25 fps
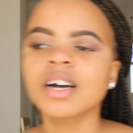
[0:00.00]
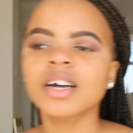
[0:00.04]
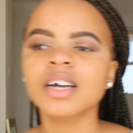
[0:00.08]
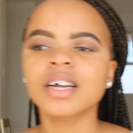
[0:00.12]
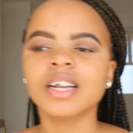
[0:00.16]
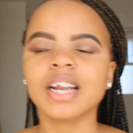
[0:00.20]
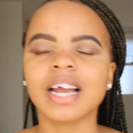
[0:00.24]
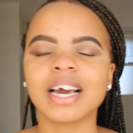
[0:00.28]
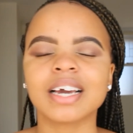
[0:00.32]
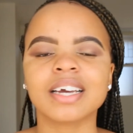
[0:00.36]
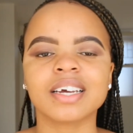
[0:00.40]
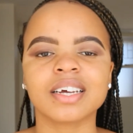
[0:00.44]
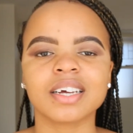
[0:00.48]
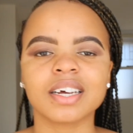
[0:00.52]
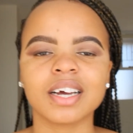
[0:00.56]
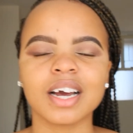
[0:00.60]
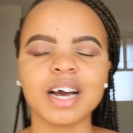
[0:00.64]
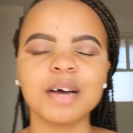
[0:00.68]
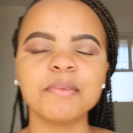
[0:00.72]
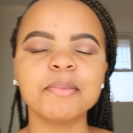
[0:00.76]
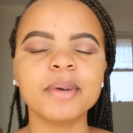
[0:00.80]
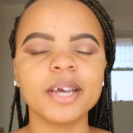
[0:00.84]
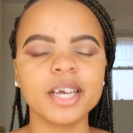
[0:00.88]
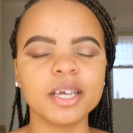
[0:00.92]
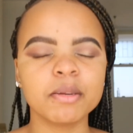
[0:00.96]
like
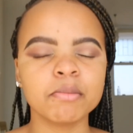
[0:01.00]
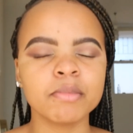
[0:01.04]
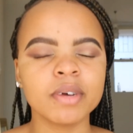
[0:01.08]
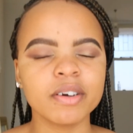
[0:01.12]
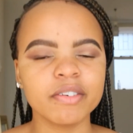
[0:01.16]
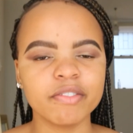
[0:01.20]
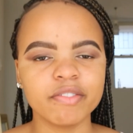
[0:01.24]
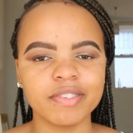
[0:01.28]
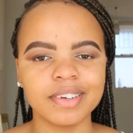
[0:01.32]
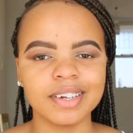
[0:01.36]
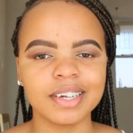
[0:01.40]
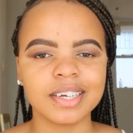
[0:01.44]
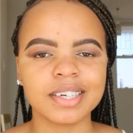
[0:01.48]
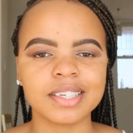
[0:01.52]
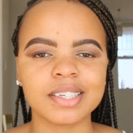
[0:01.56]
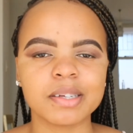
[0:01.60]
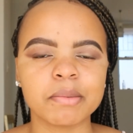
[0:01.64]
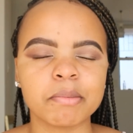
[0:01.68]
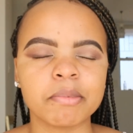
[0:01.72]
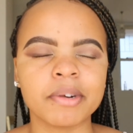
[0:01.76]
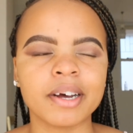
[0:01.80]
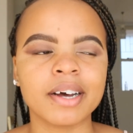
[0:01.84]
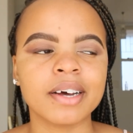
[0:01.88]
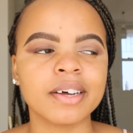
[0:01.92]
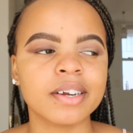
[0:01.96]
I'm in my feelings
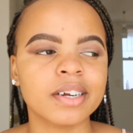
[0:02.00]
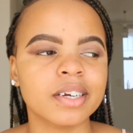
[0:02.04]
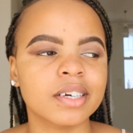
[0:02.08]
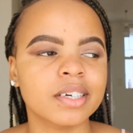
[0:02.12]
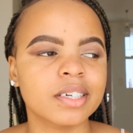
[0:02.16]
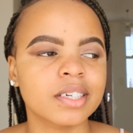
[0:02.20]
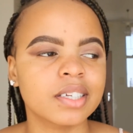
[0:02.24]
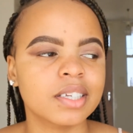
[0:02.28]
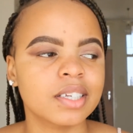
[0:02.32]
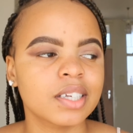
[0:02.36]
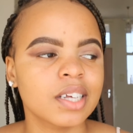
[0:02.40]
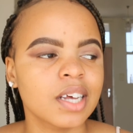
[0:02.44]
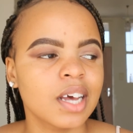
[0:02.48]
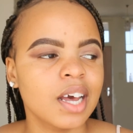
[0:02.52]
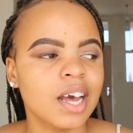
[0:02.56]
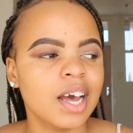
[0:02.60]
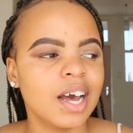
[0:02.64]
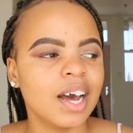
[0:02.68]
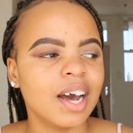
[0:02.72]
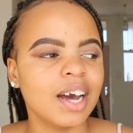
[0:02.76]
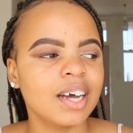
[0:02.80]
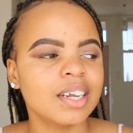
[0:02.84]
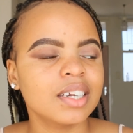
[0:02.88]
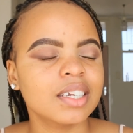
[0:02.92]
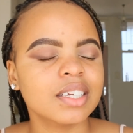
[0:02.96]
about it,
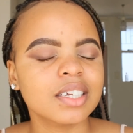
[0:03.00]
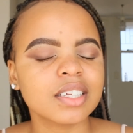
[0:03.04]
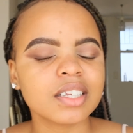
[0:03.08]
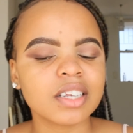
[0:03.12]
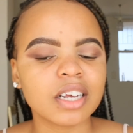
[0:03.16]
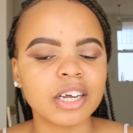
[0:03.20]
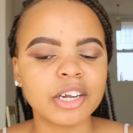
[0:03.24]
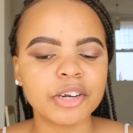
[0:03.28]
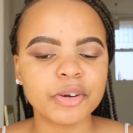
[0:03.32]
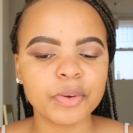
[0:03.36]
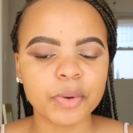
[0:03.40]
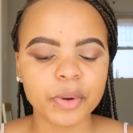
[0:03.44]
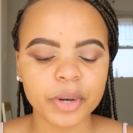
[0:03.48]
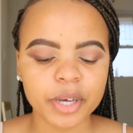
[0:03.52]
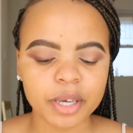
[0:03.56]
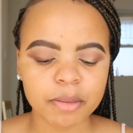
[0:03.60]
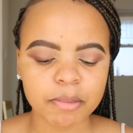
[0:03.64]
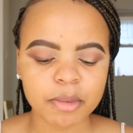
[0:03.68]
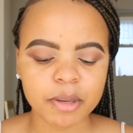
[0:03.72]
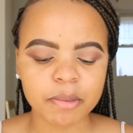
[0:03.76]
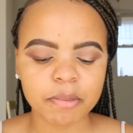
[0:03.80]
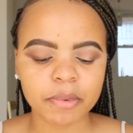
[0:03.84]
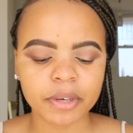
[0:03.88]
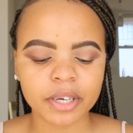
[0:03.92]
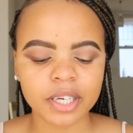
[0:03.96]
and it's annoying
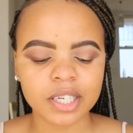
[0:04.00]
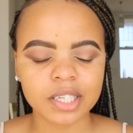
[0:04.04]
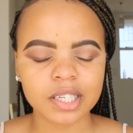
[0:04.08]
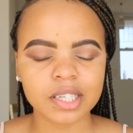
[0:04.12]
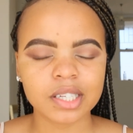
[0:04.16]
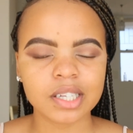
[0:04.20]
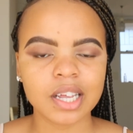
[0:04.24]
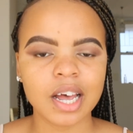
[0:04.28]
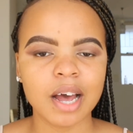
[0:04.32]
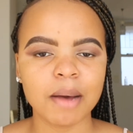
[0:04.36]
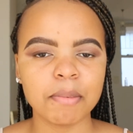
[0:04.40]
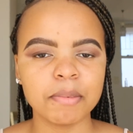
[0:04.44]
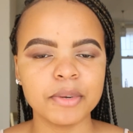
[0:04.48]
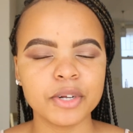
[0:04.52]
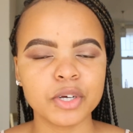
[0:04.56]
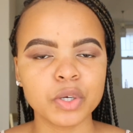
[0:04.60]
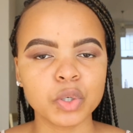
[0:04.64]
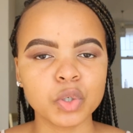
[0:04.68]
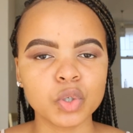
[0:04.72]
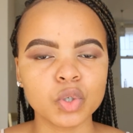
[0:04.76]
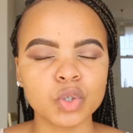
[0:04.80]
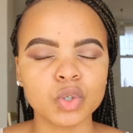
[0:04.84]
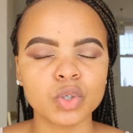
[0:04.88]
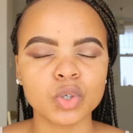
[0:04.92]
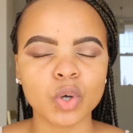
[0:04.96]
me because it's happening
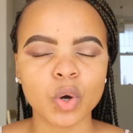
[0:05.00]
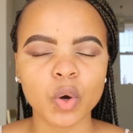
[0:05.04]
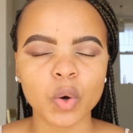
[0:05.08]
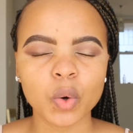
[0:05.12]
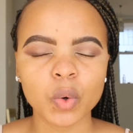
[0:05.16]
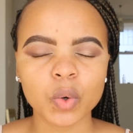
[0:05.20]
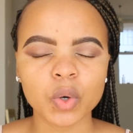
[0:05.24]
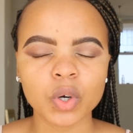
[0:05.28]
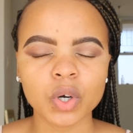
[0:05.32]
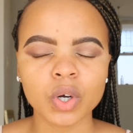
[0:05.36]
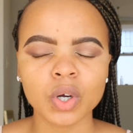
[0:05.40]
so